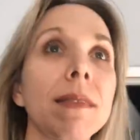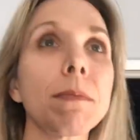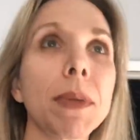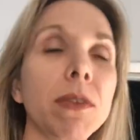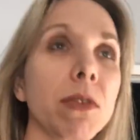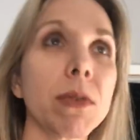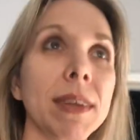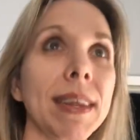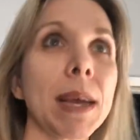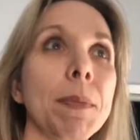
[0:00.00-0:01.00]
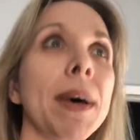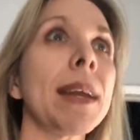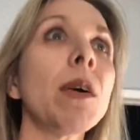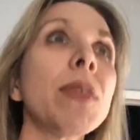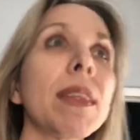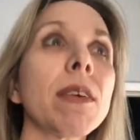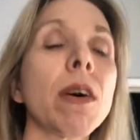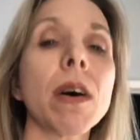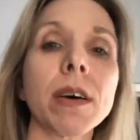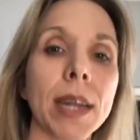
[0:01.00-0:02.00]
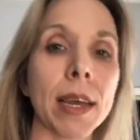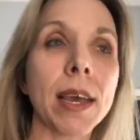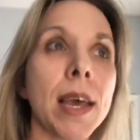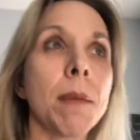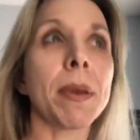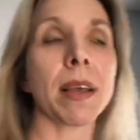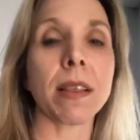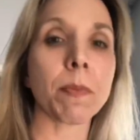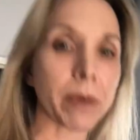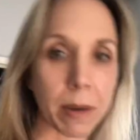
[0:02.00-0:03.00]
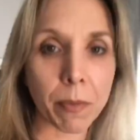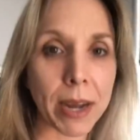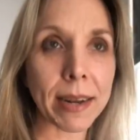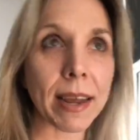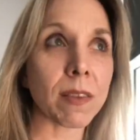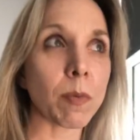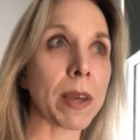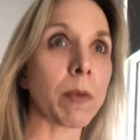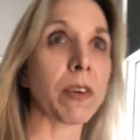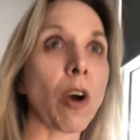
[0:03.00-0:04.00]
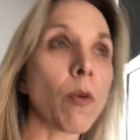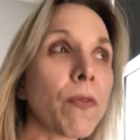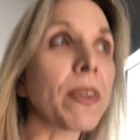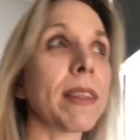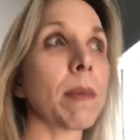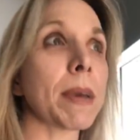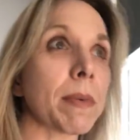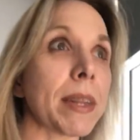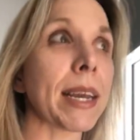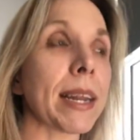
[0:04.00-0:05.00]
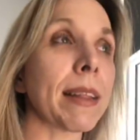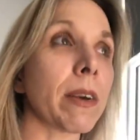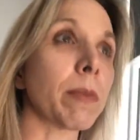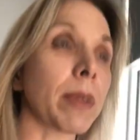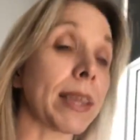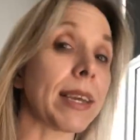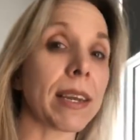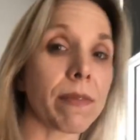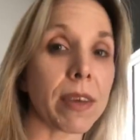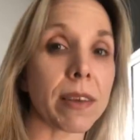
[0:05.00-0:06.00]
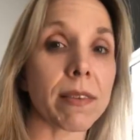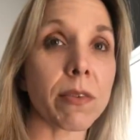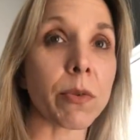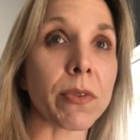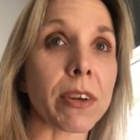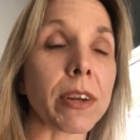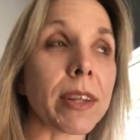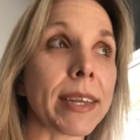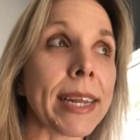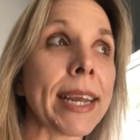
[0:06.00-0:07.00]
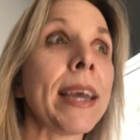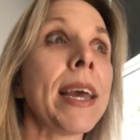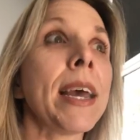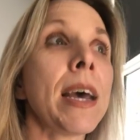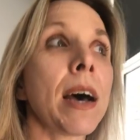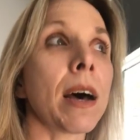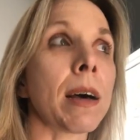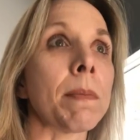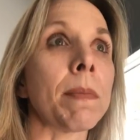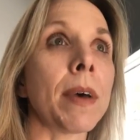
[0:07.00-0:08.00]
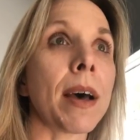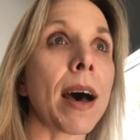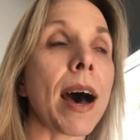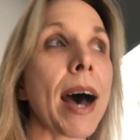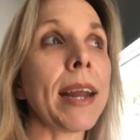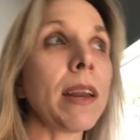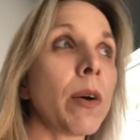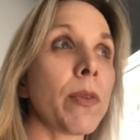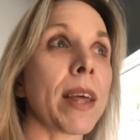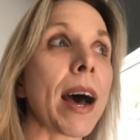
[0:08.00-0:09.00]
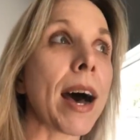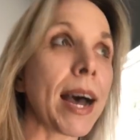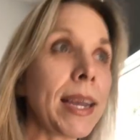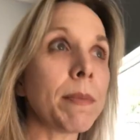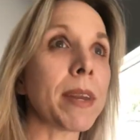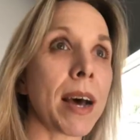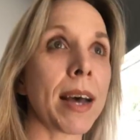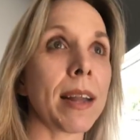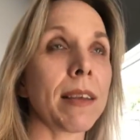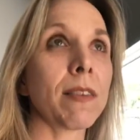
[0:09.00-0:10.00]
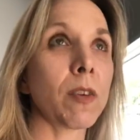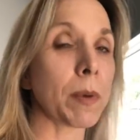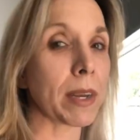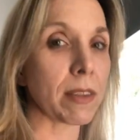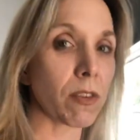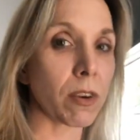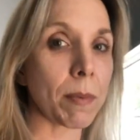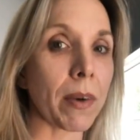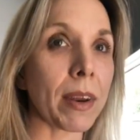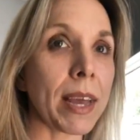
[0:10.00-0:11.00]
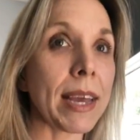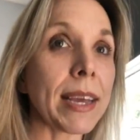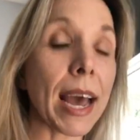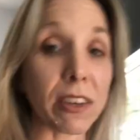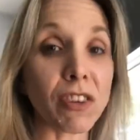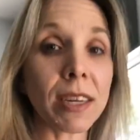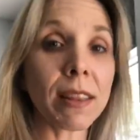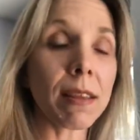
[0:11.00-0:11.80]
middle school in Tampa. I know that they're all going to be on spring break next week, which hopefully they'll be able to get in there and really give the schools a good cleaning. I know that I am not super concerned about catching this